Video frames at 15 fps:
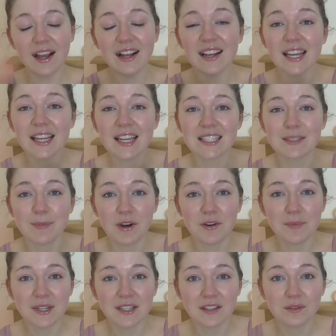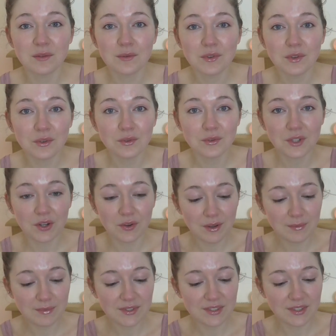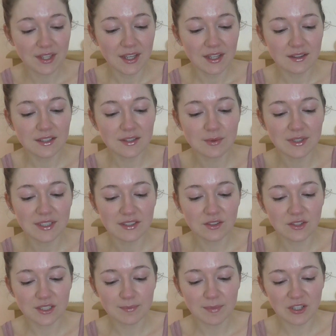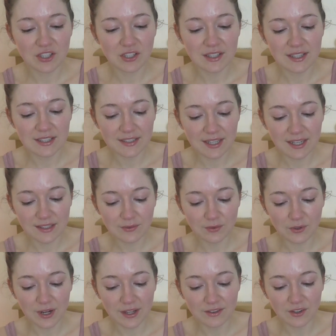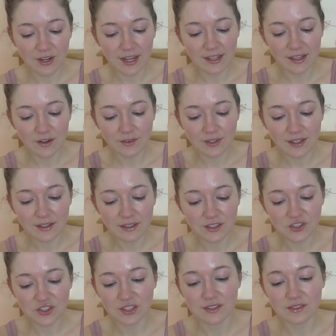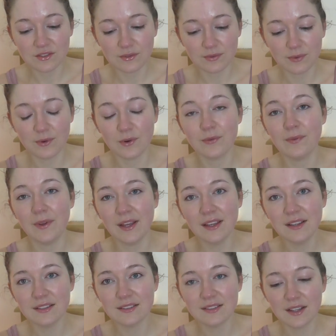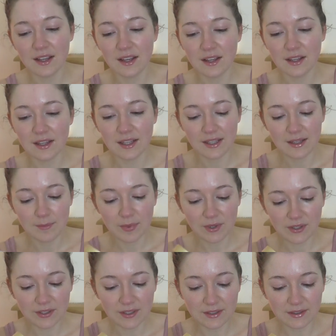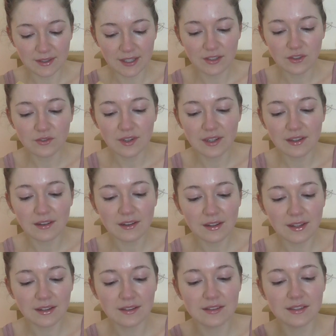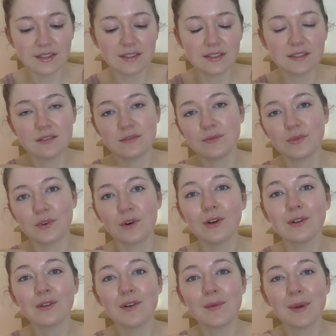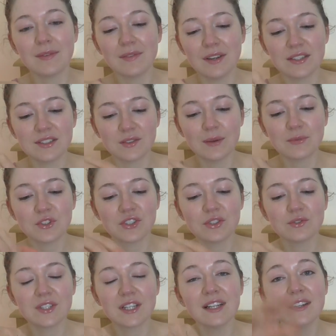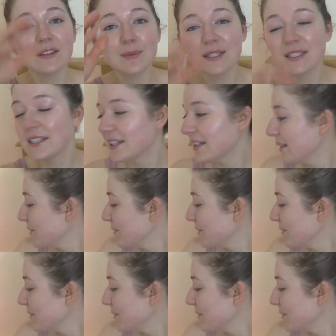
I like experimenting with new creams. This one is not specially designed for under eye area, it's just for face. Uh, but I don't really need this for all over my face, so I'm just using a little bit